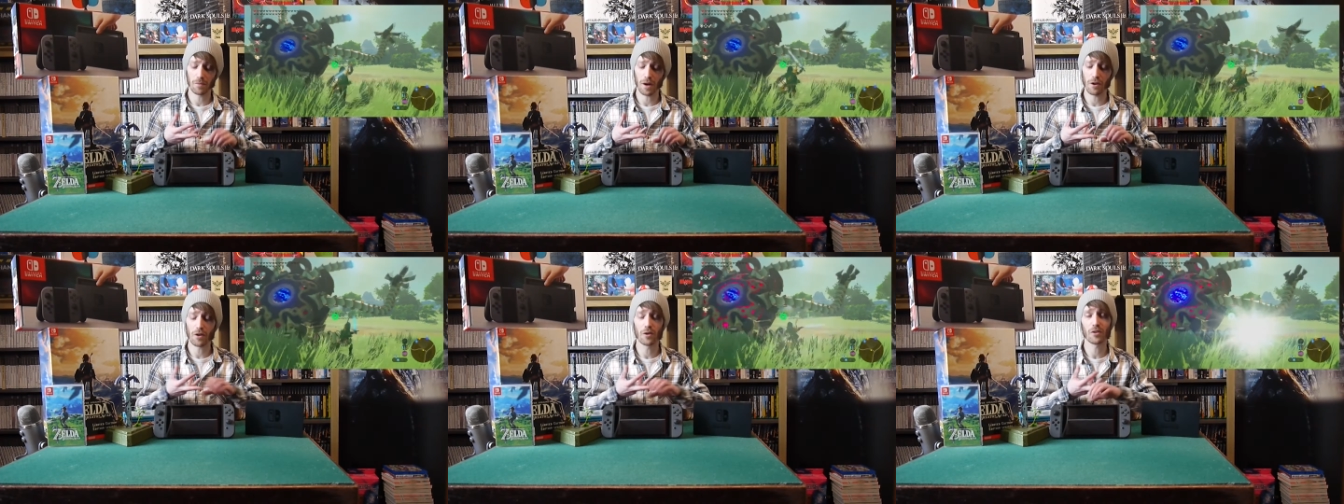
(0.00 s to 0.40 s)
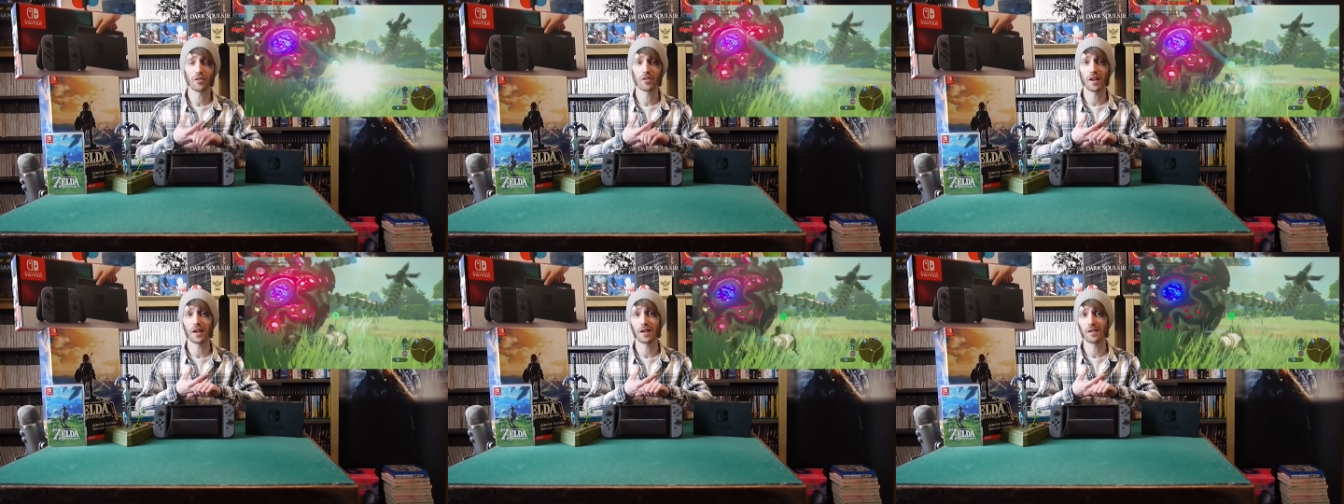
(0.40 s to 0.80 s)
Mario
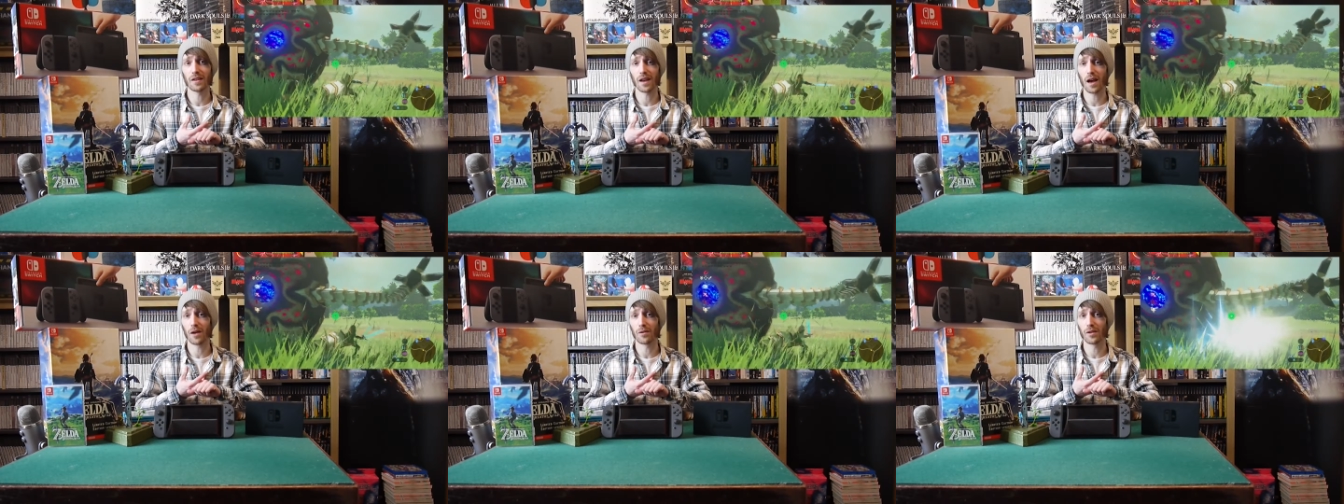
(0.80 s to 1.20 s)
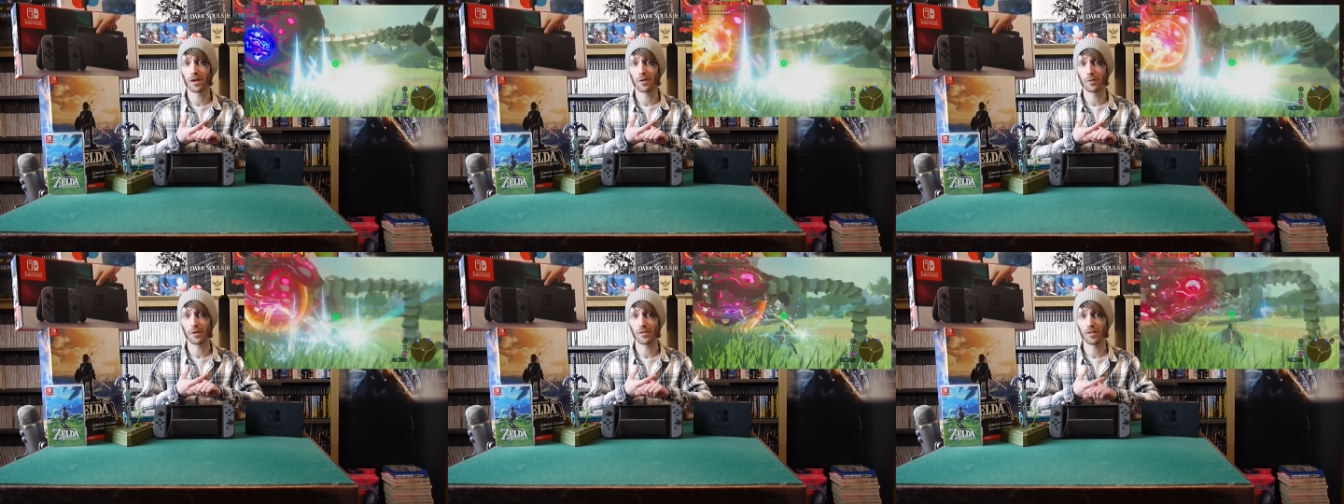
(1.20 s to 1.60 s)
Odyssey, now
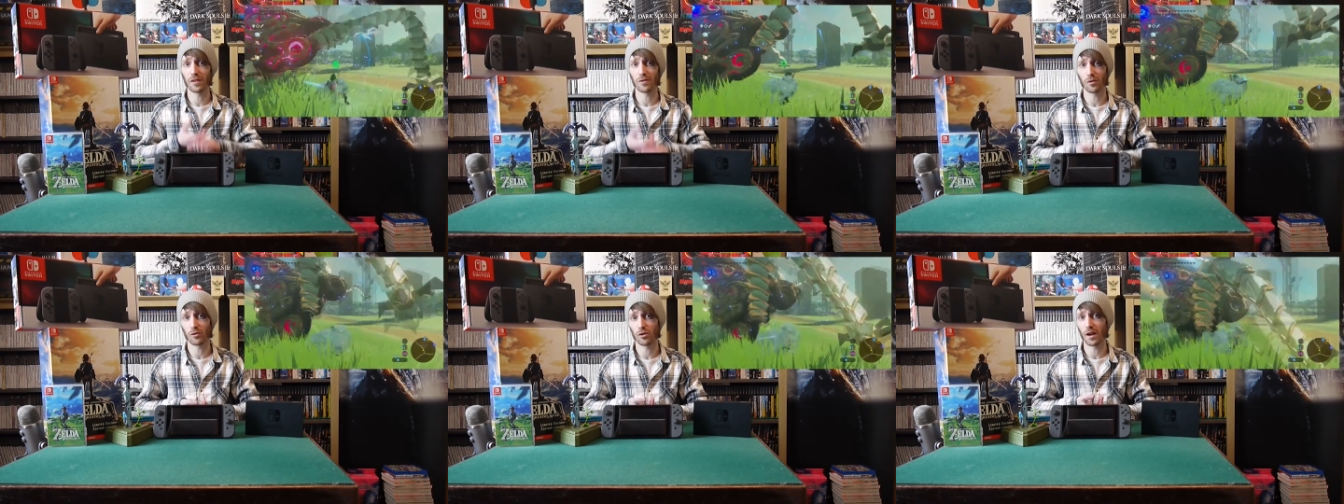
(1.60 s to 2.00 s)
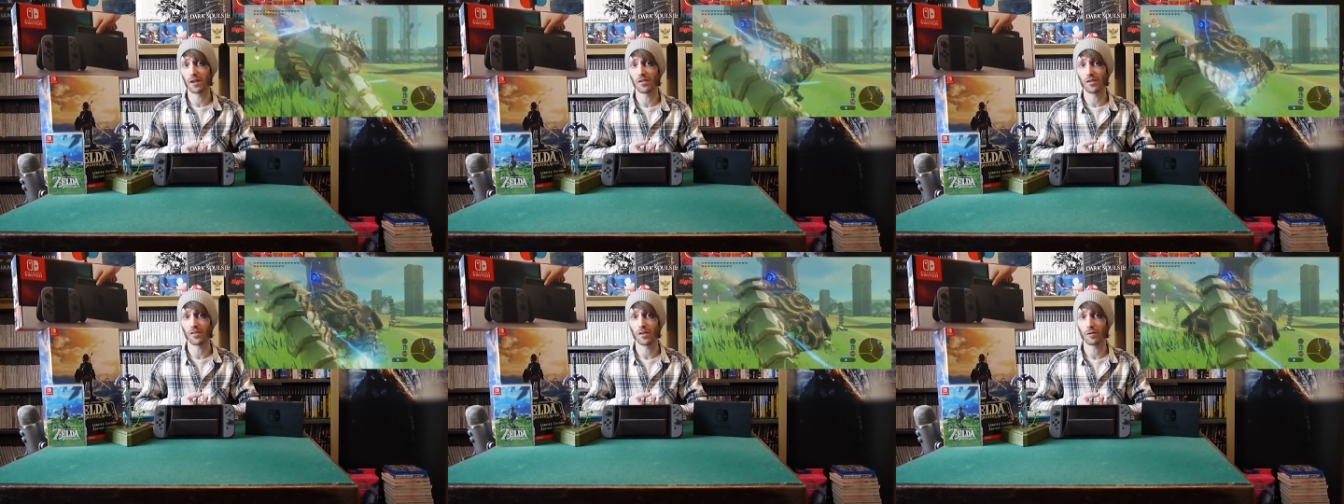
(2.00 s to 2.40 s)
that we've seen some
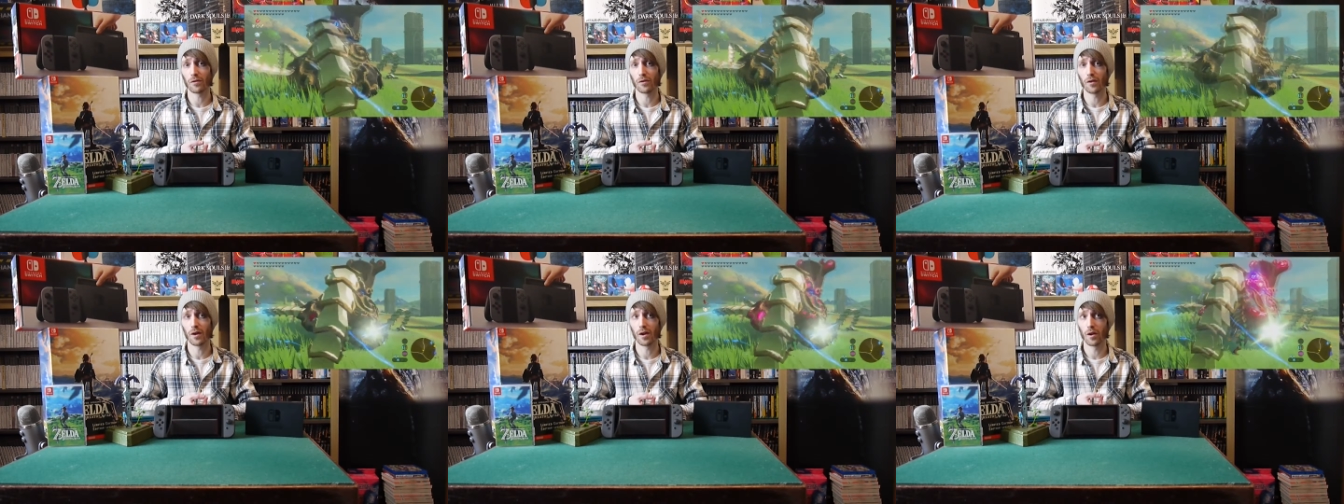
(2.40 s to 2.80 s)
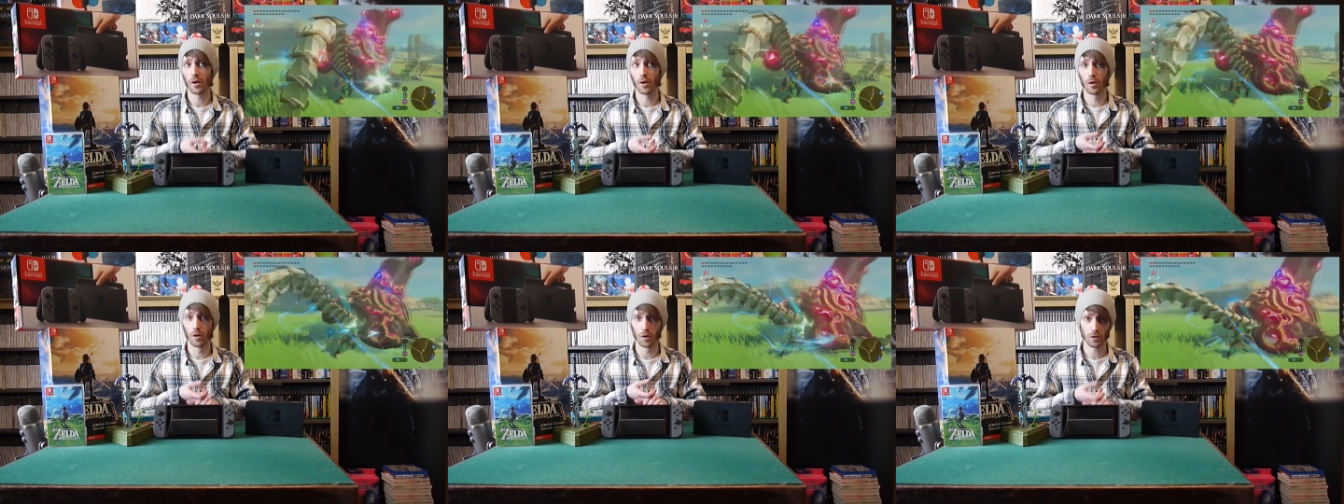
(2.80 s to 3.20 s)
trailers and stuff for it,
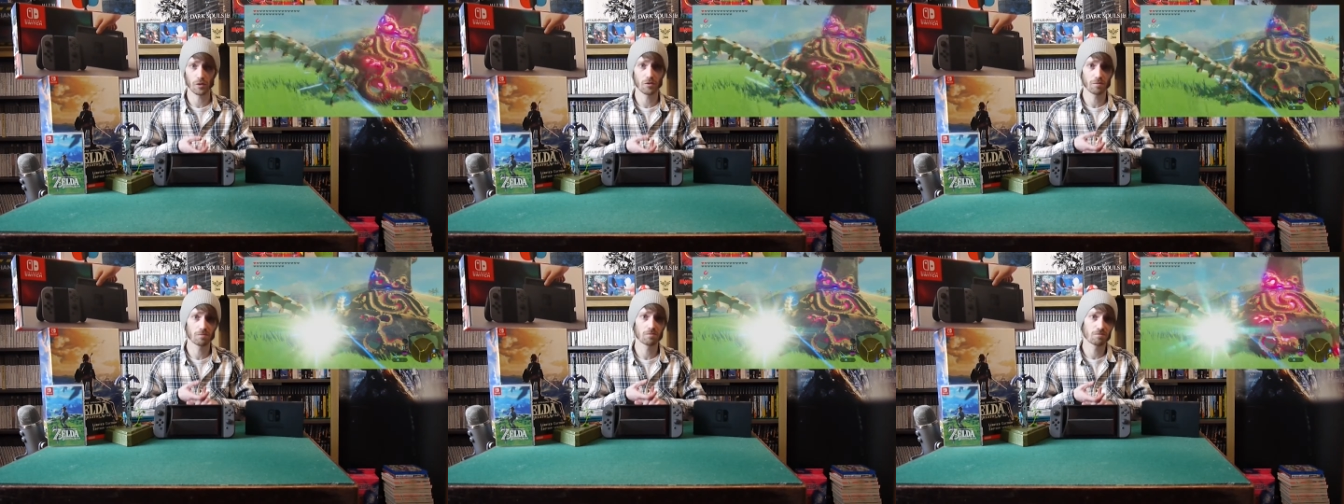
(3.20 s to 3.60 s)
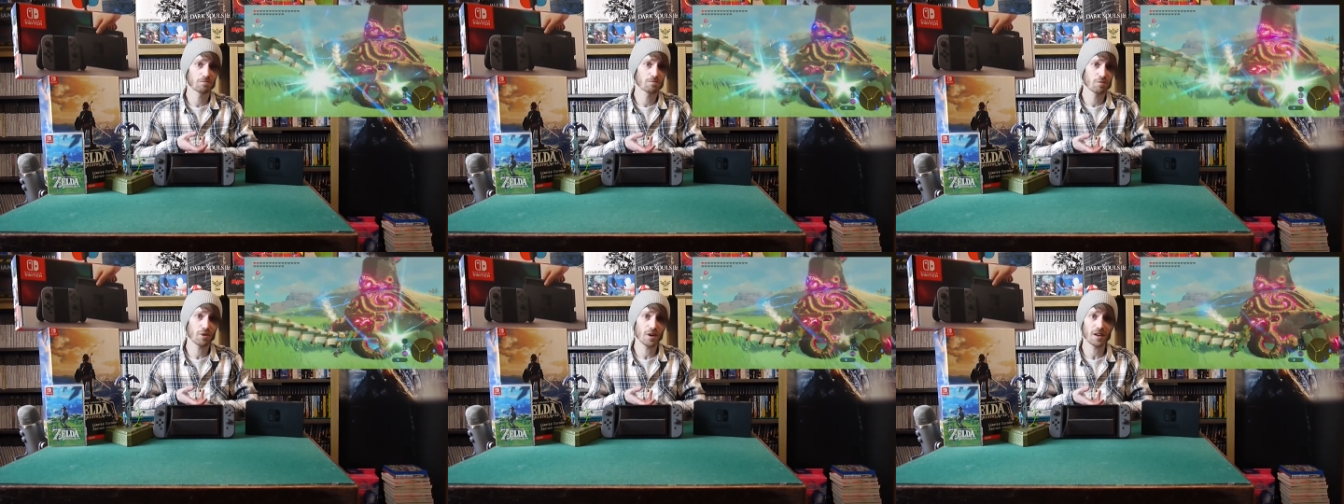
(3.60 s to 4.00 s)
looks
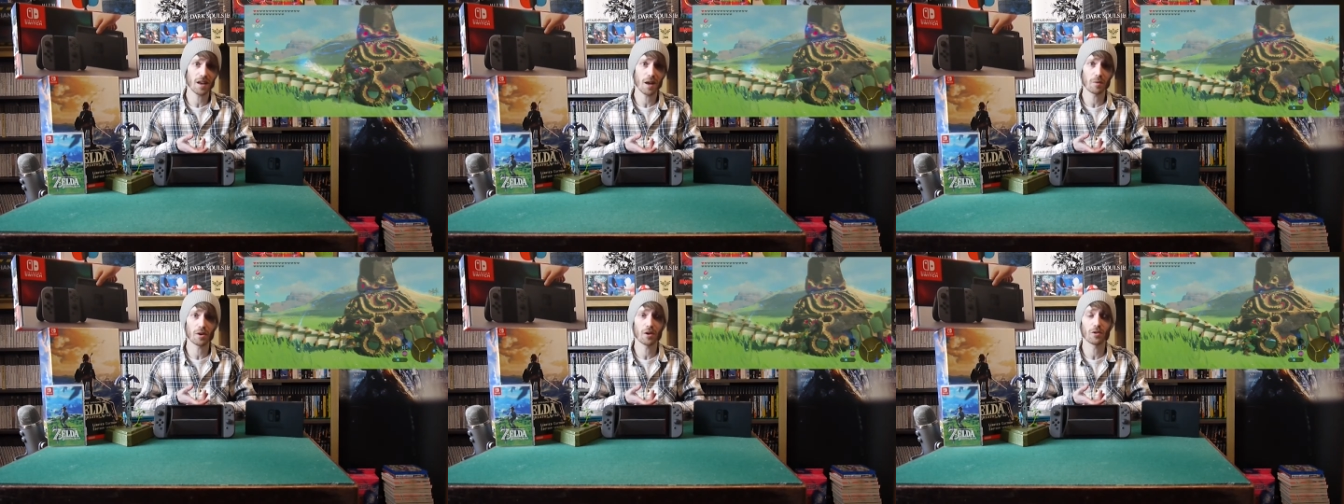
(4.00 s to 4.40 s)
pretty damn good